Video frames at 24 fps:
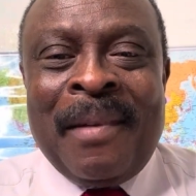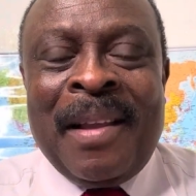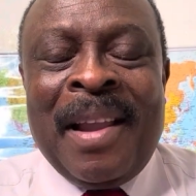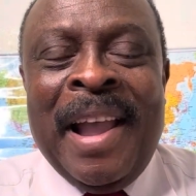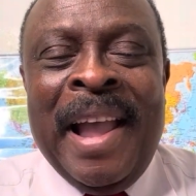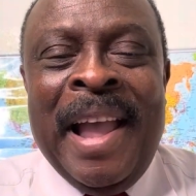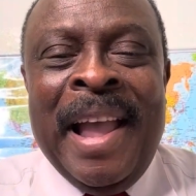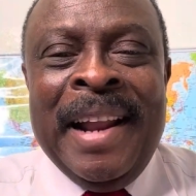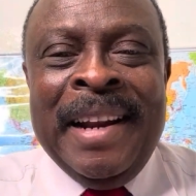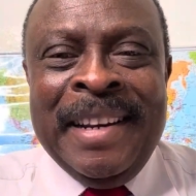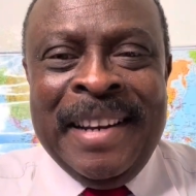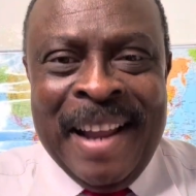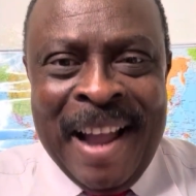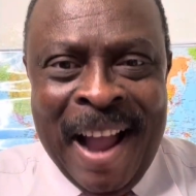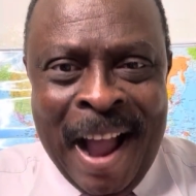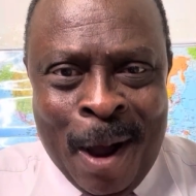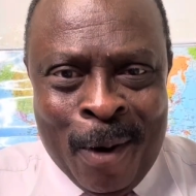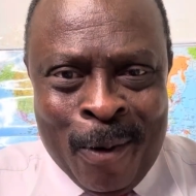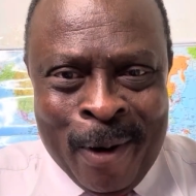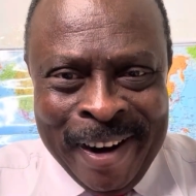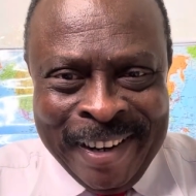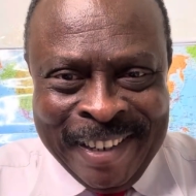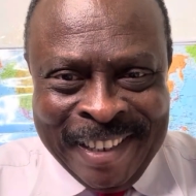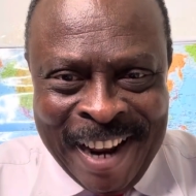And
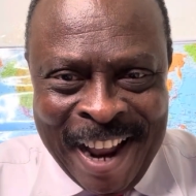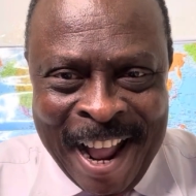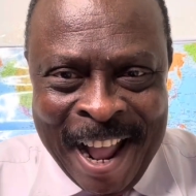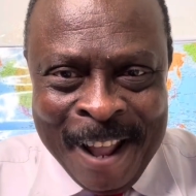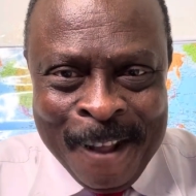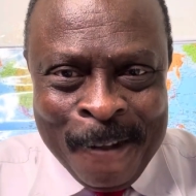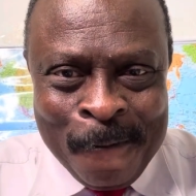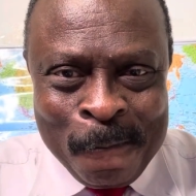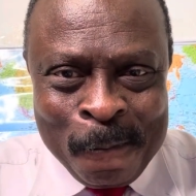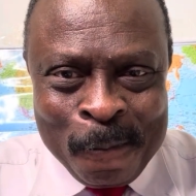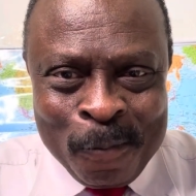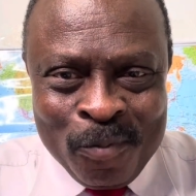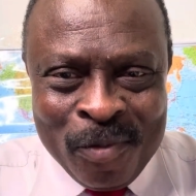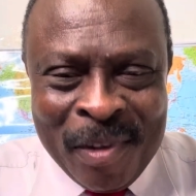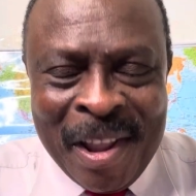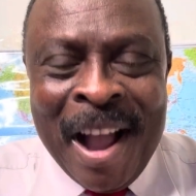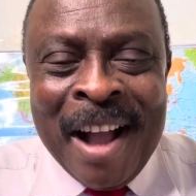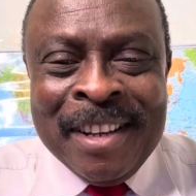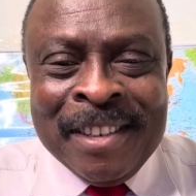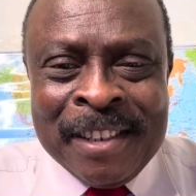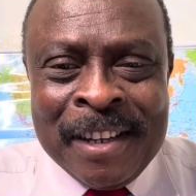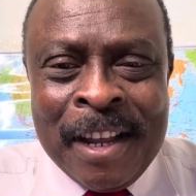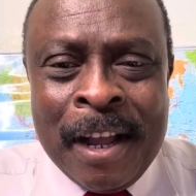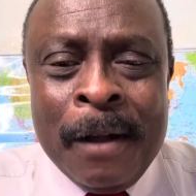our time
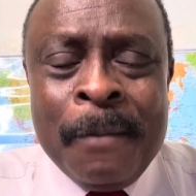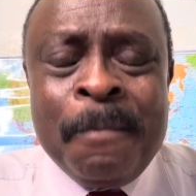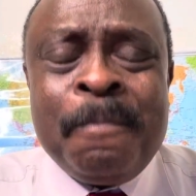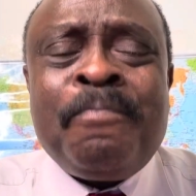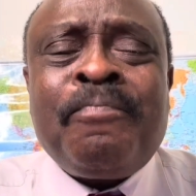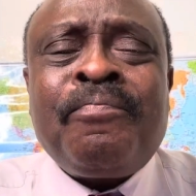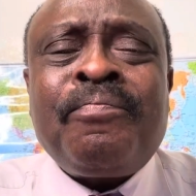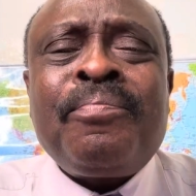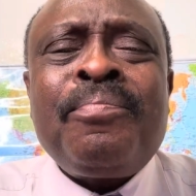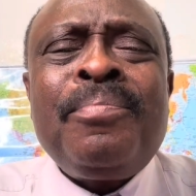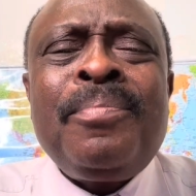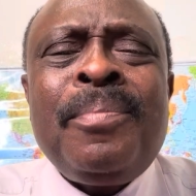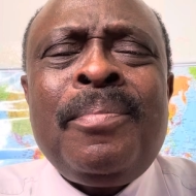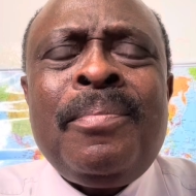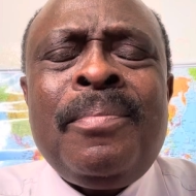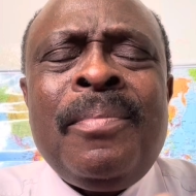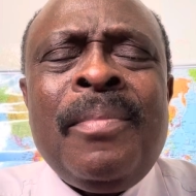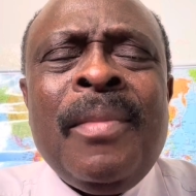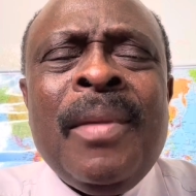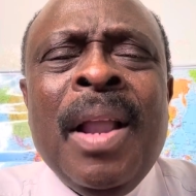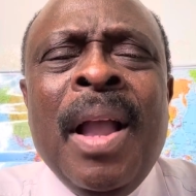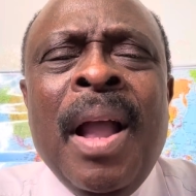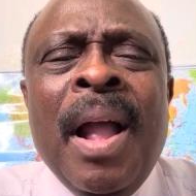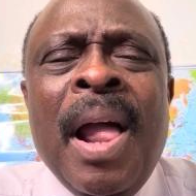has come.
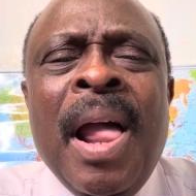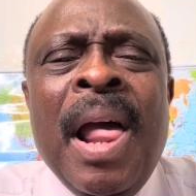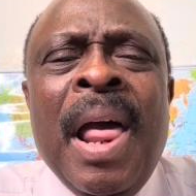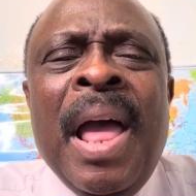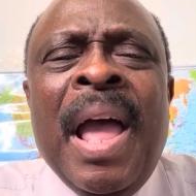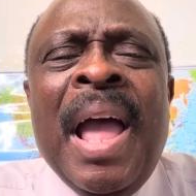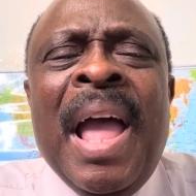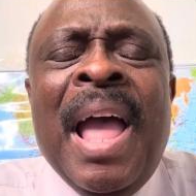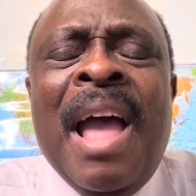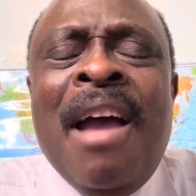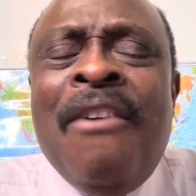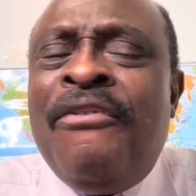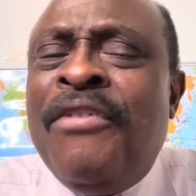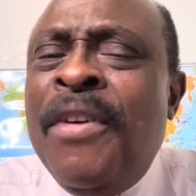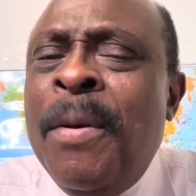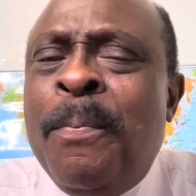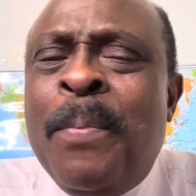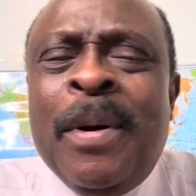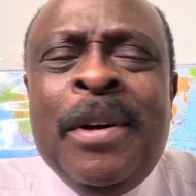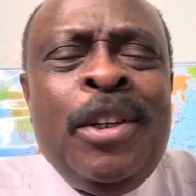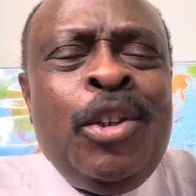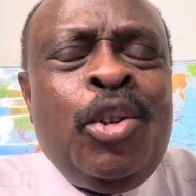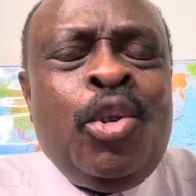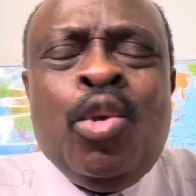
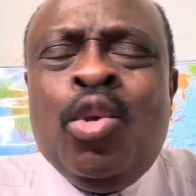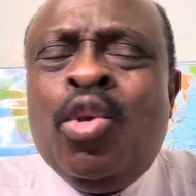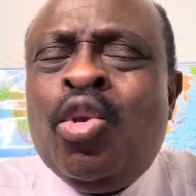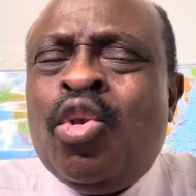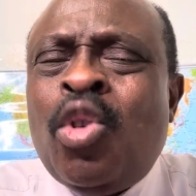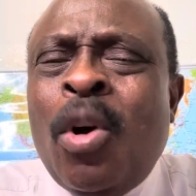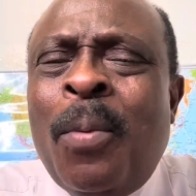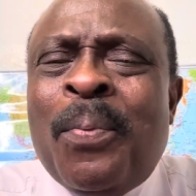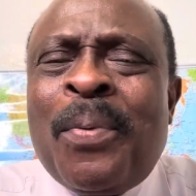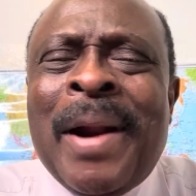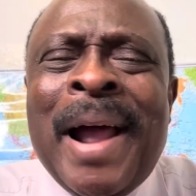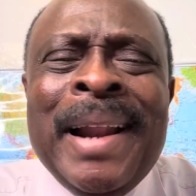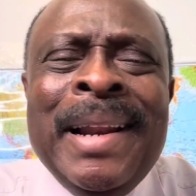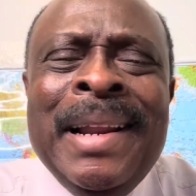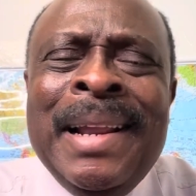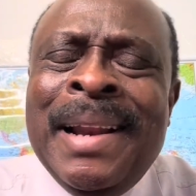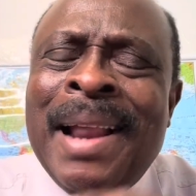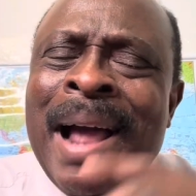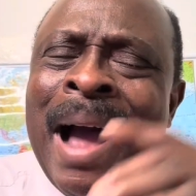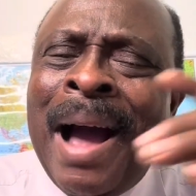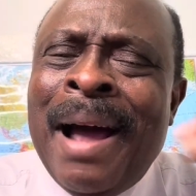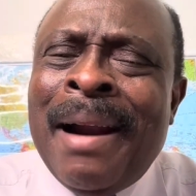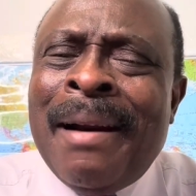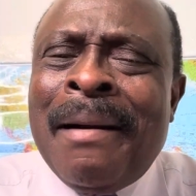Everybody should stop running
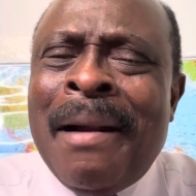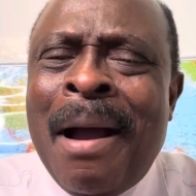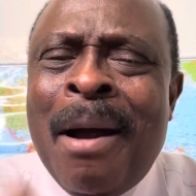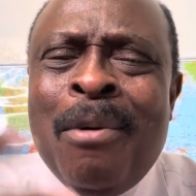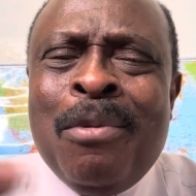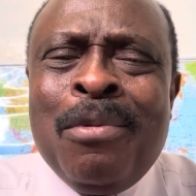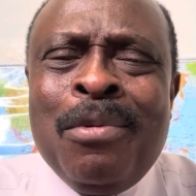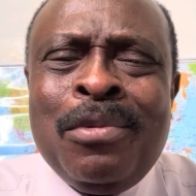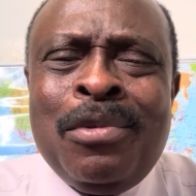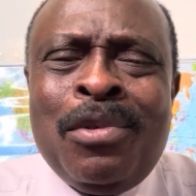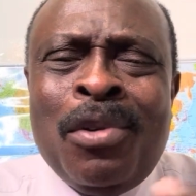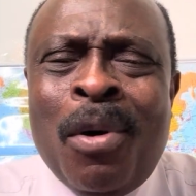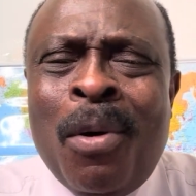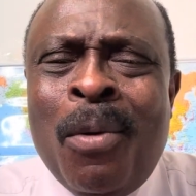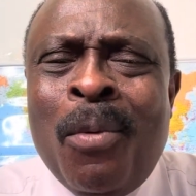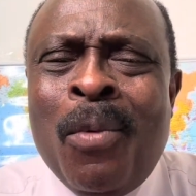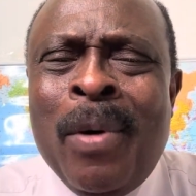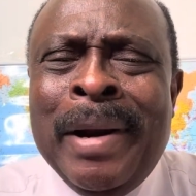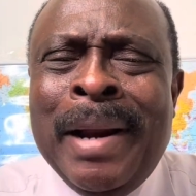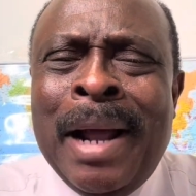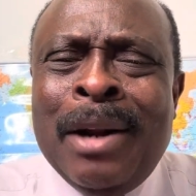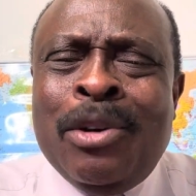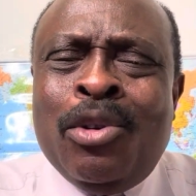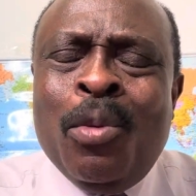around on
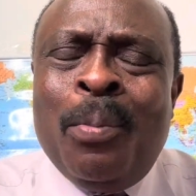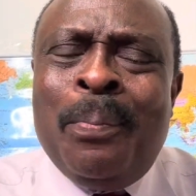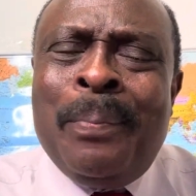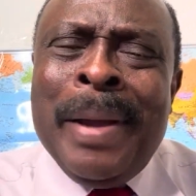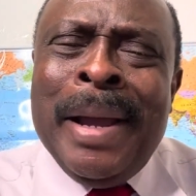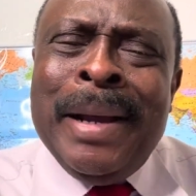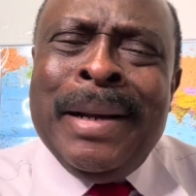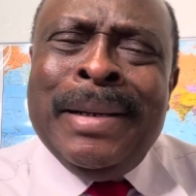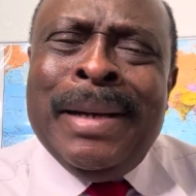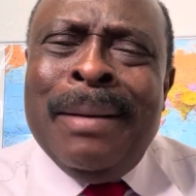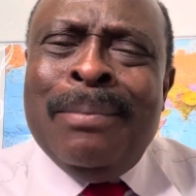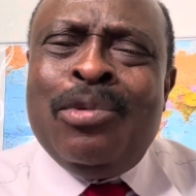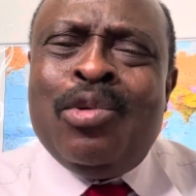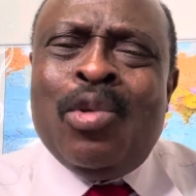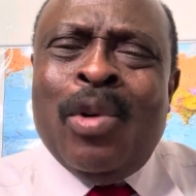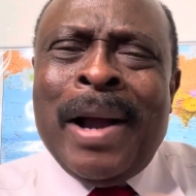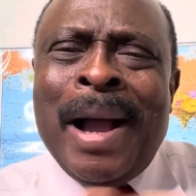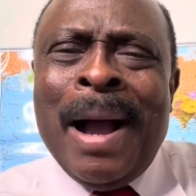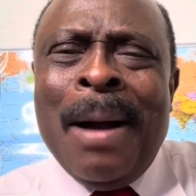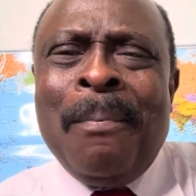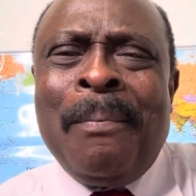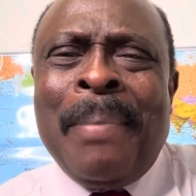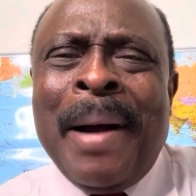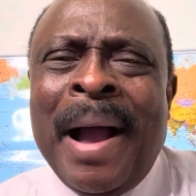whether to beg them to
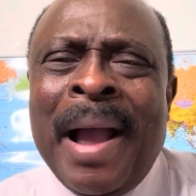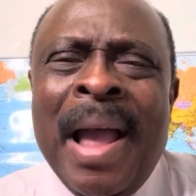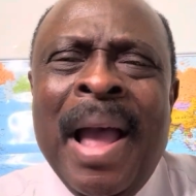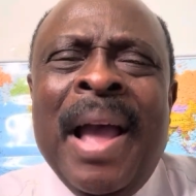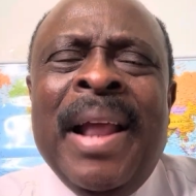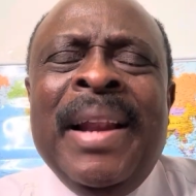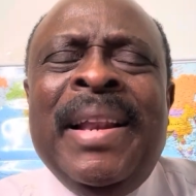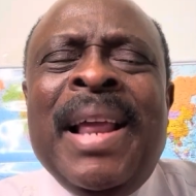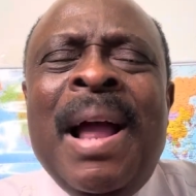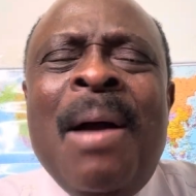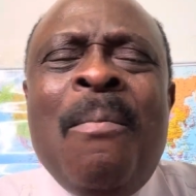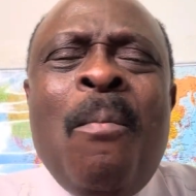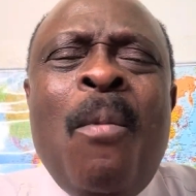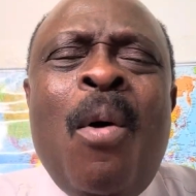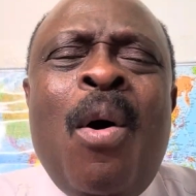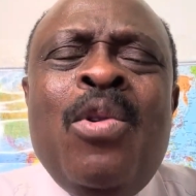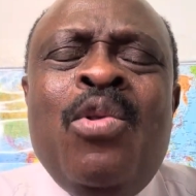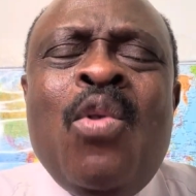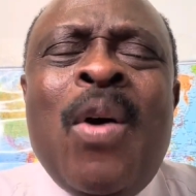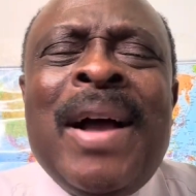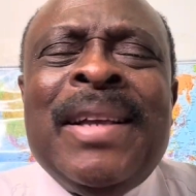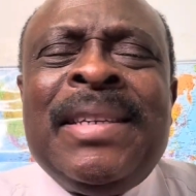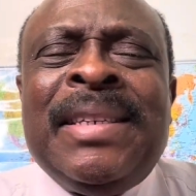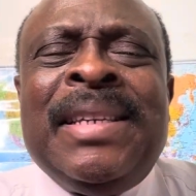come back. The more
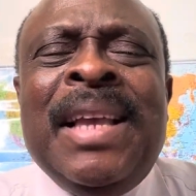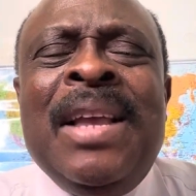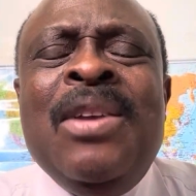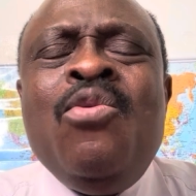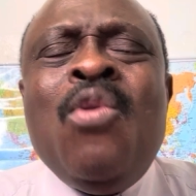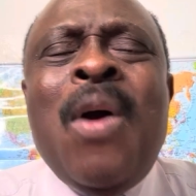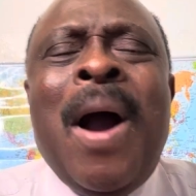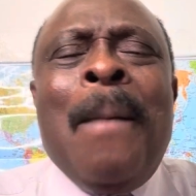you are saying you are